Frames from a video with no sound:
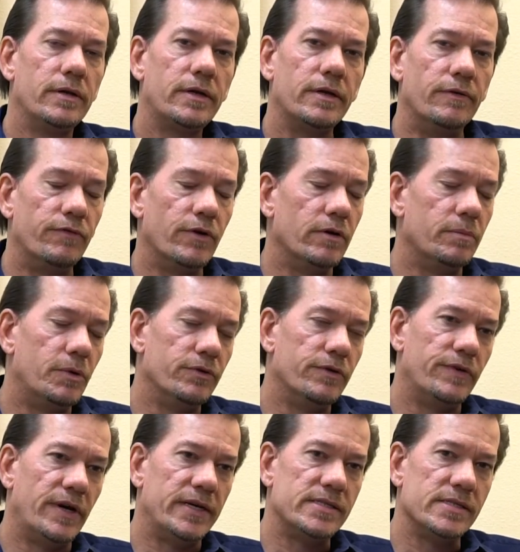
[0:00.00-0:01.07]
convertible
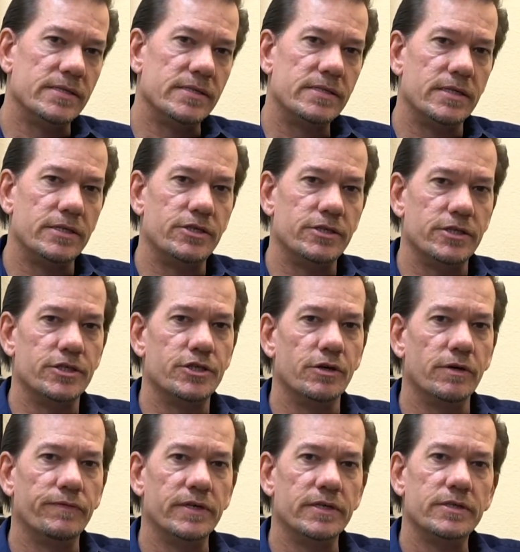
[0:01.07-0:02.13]
devices, such as the
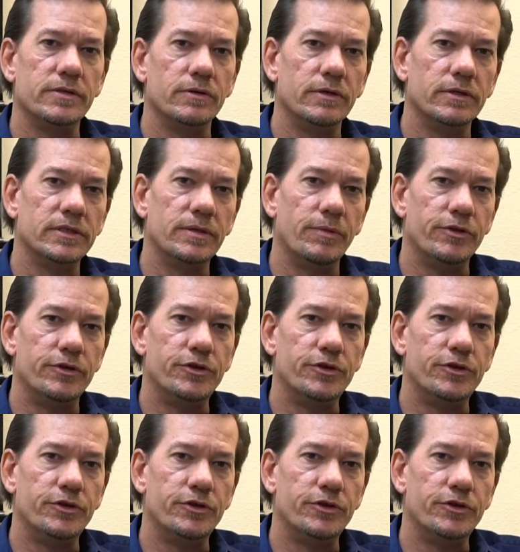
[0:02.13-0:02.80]
Surface or some of the